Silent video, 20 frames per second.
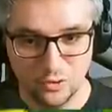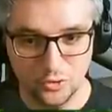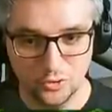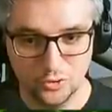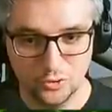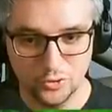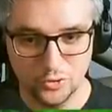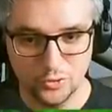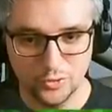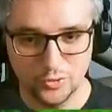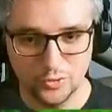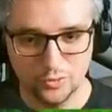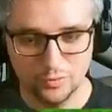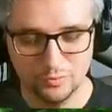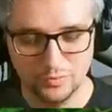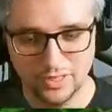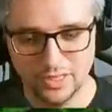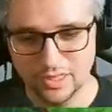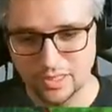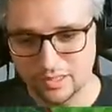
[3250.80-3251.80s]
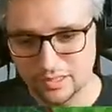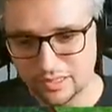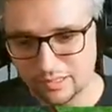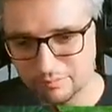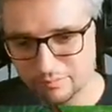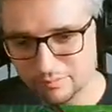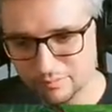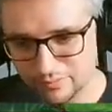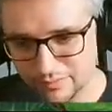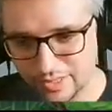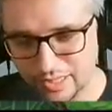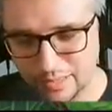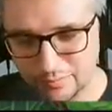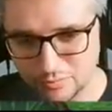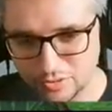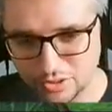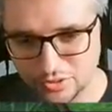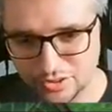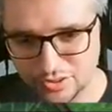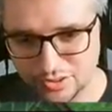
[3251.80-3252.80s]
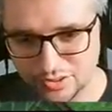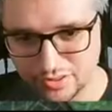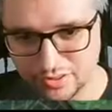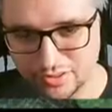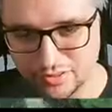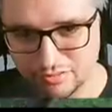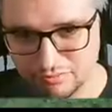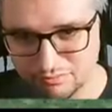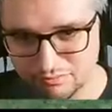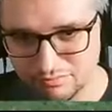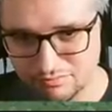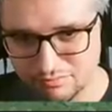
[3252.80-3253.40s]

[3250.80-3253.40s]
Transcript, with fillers: Oh no no no no. Yeah, I'm I'm gonna